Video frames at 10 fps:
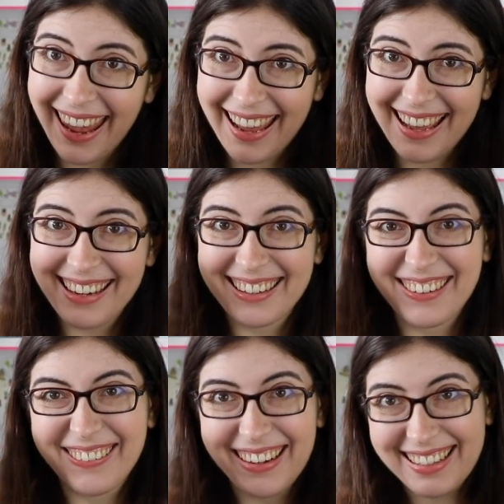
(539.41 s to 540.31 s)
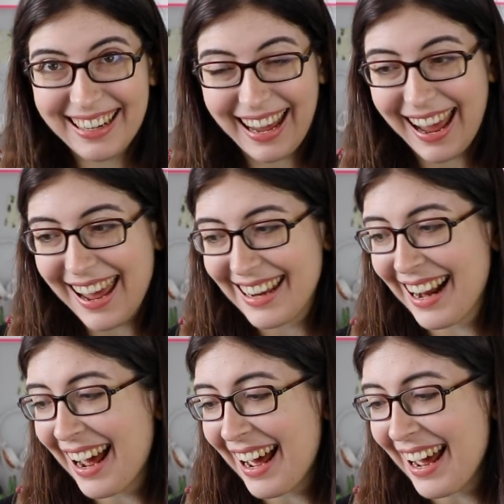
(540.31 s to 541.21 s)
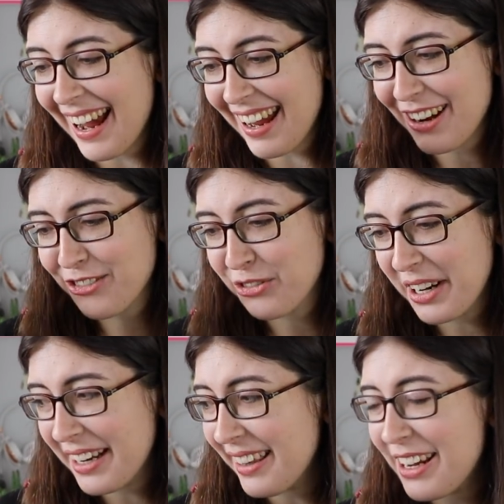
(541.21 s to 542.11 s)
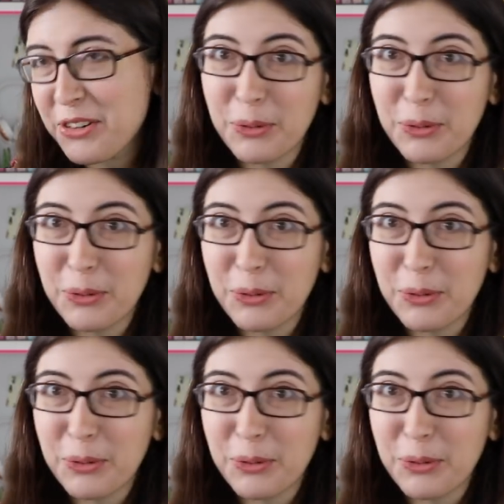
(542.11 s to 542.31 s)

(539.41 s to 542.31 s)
And once again, I really